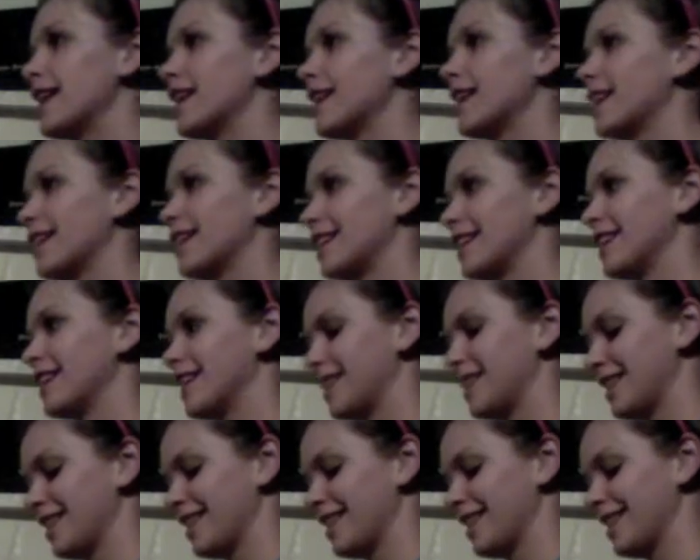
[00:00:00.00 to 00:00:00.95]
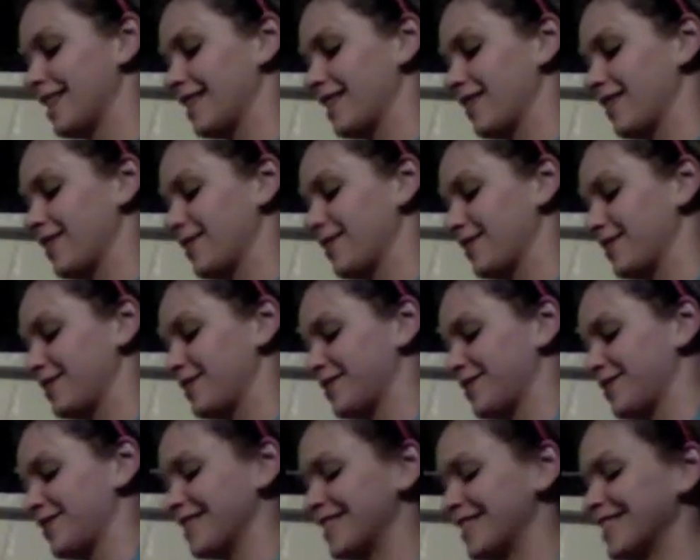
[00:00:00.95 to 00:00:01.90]
Four plus two equals
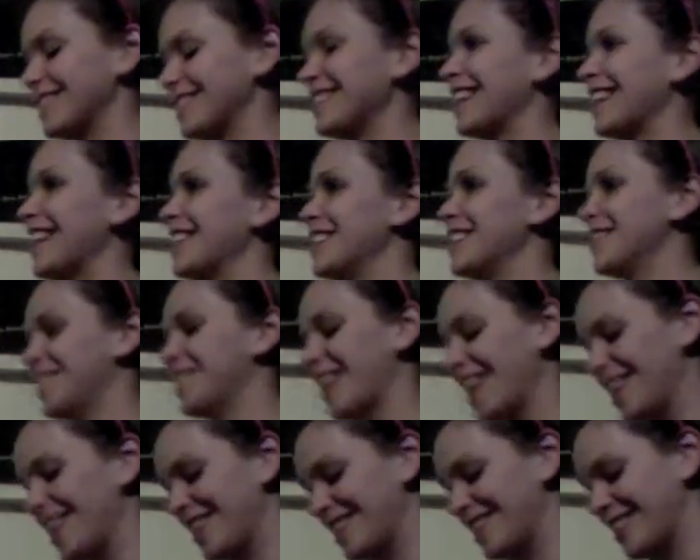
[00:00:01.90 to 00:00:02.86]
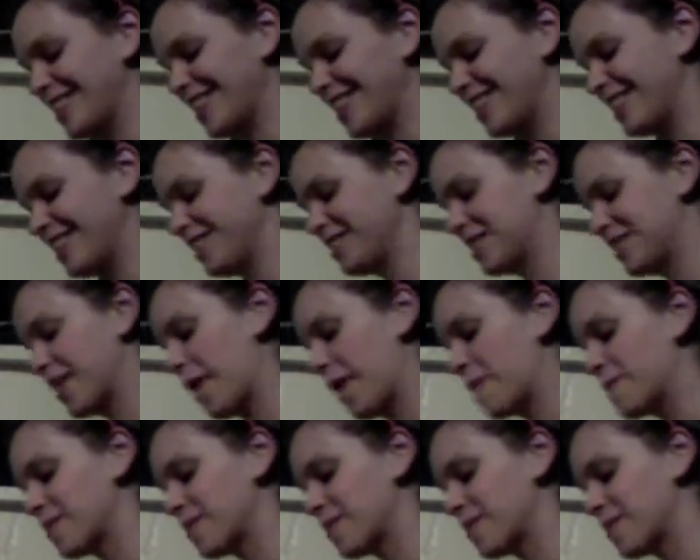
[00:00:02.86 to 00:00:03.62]
six. That's right. You said it just right.